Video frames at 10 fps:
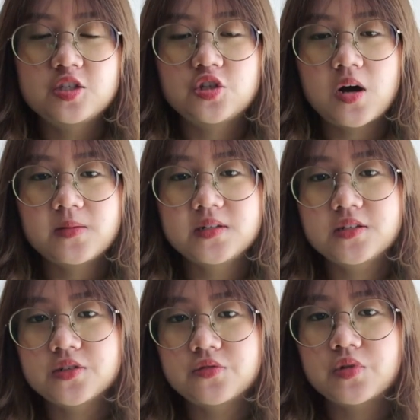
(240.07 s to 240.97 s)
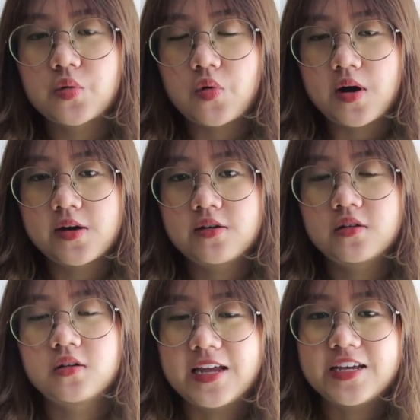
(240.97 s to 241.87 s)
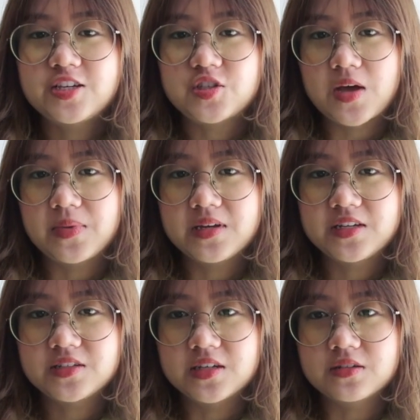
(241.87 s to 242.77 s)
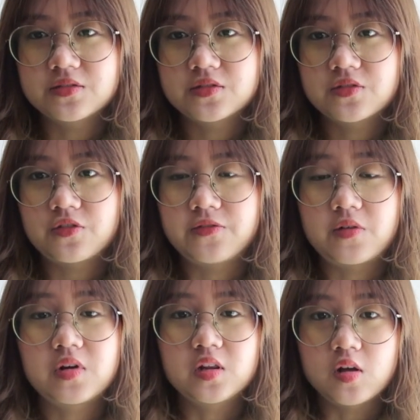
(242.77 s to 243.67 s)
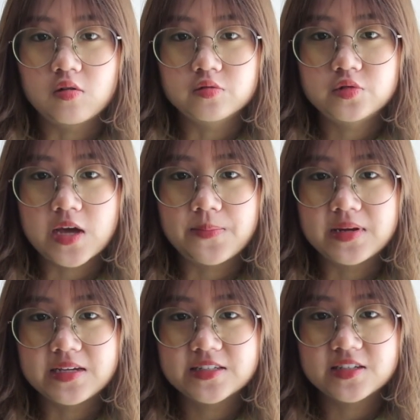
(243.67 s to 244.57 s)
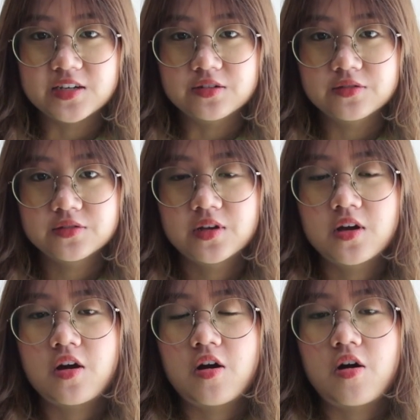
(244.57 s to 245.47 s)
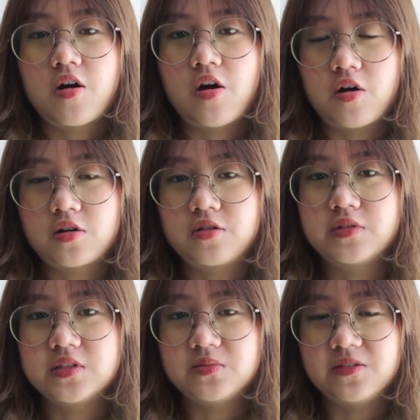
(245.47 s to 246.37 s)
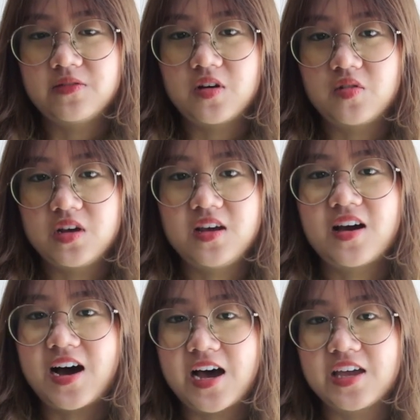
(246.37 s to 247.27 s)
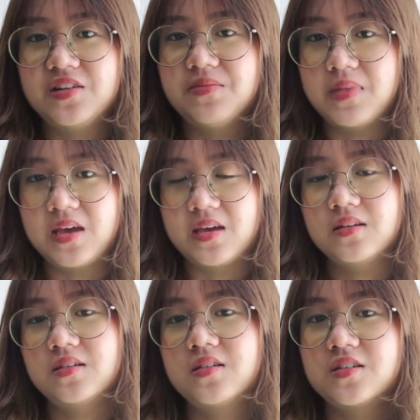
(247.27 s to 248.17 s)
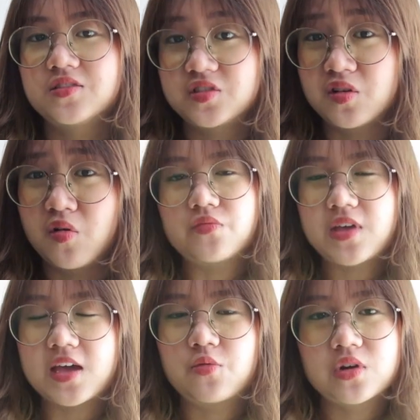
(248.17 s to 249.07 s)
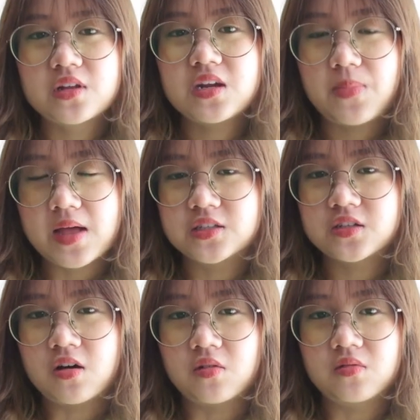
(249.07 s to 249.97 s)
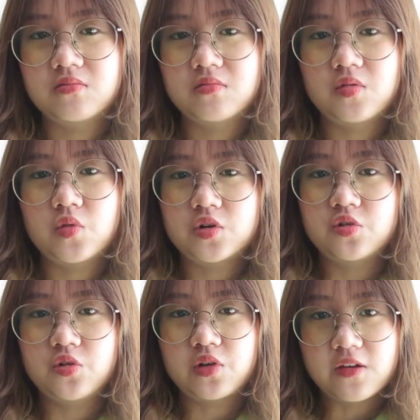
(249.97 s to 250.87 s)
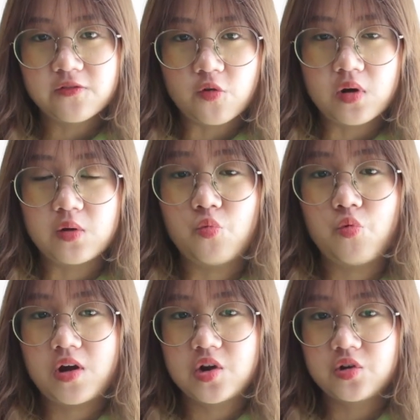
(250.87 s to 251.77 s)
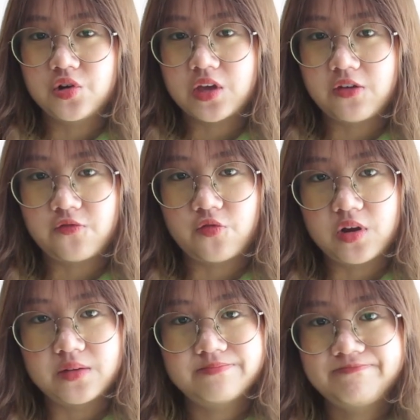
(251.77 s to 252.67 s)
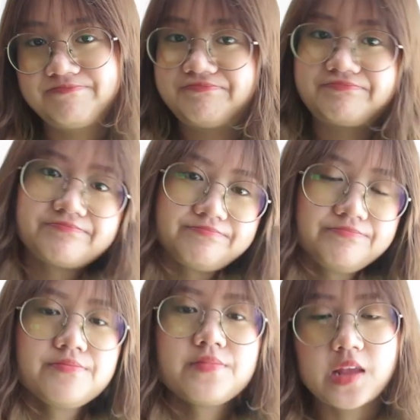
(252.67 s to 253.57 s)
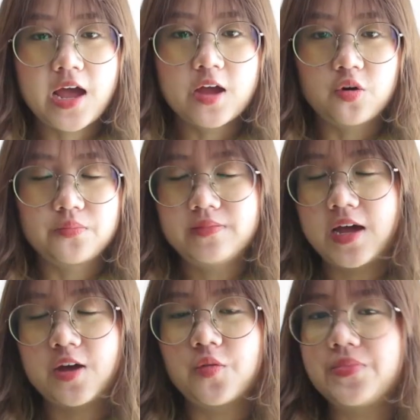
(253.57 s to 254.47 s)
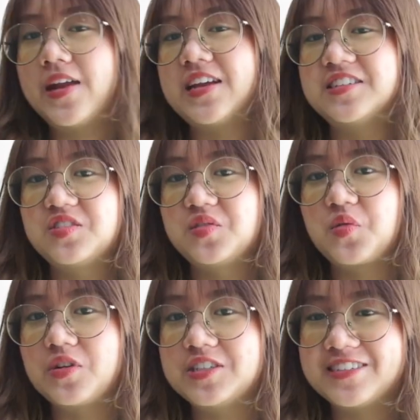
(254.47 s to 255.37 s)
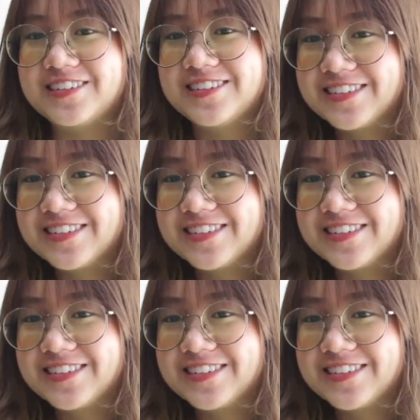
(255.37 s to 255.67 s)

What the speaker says: the job that doesn't require any Japanese skills or very low Japanese skills are going to be very high in demand. So yeah, it really depends on what you're looking for and where you're looking for it. I hope that answered the question.